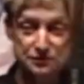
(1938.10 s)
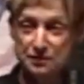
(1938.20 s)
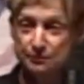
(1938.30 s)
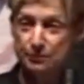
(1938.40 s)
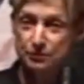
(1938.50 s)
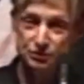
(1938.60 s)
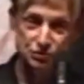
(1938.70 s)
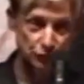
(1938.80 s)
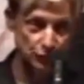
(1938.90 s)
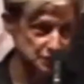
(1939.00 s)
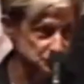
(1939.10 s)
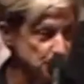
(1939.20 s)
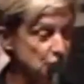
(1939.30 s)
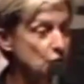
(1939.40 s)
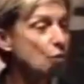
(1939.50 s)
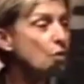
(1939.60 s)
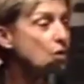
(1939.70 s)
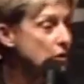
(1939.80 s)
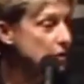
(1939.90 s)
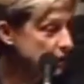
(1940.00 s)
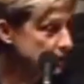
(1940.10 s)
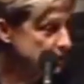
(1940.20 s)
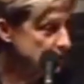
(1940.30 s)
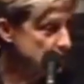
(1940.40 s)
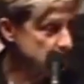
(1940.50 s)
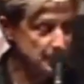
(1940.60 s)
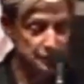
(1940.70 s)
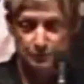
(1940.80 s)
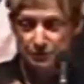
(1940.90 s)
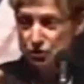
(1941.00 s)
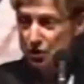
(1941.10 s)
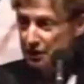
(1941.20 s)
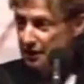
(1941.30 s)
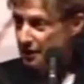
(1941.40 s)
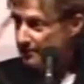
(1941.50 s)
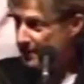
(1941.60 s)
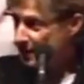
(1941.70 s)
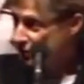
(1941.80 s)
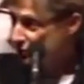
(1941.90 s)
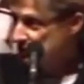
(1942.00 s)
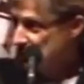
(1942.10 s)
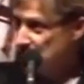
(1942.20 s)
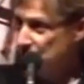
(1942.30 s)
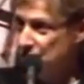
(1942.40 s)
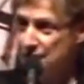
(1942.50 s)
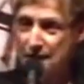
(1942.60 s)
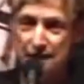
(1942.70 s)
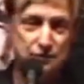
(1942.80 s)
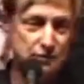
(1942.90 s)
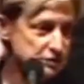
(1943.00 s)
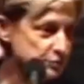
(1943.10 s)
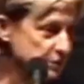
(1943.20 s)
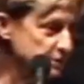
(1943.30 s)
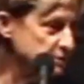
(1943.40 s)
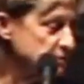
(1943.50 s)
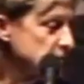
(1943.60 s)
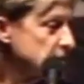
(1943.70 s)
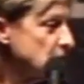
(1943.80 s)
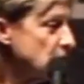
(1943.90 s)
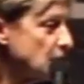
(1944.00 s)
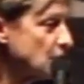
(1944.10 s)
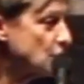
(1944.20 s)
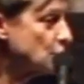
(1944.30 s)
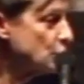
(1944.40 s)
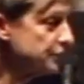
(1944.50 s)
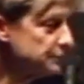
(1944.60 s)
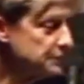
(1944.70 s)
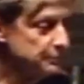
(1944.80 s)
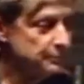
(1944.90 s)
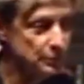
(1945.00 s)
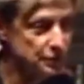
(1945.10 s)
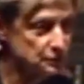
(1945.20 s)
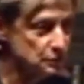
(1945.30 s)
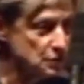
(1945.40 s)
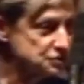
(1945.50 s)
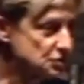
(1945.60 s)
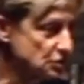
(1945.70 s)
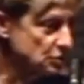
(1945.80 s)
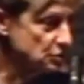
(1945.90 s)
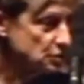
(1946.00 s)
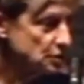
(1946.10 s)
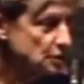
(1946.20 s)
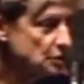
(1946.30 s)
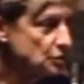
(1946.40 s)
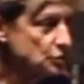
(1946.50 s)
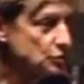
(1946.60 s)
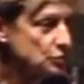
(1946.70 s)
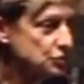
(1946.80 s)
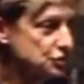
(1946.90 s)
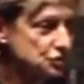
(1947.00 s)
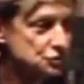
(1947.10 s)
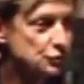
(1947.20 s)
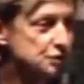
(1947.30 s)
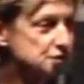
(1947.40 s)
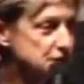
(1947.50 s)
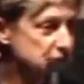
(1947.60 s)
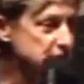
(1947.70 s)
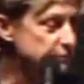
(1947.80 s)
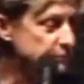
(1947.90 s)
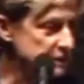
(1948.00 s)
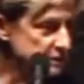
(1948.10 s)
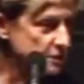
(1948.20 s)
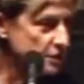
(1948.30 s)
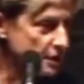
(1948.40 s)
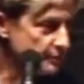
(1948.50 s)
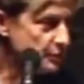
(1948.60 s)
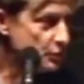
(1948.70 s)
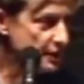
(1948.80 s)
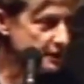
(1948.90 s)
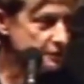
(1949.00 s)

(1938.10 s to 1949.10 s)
and police harassment, or we might be talking about the gay, lesbian, uh, queer people in Moscow who were just recently beaten up quite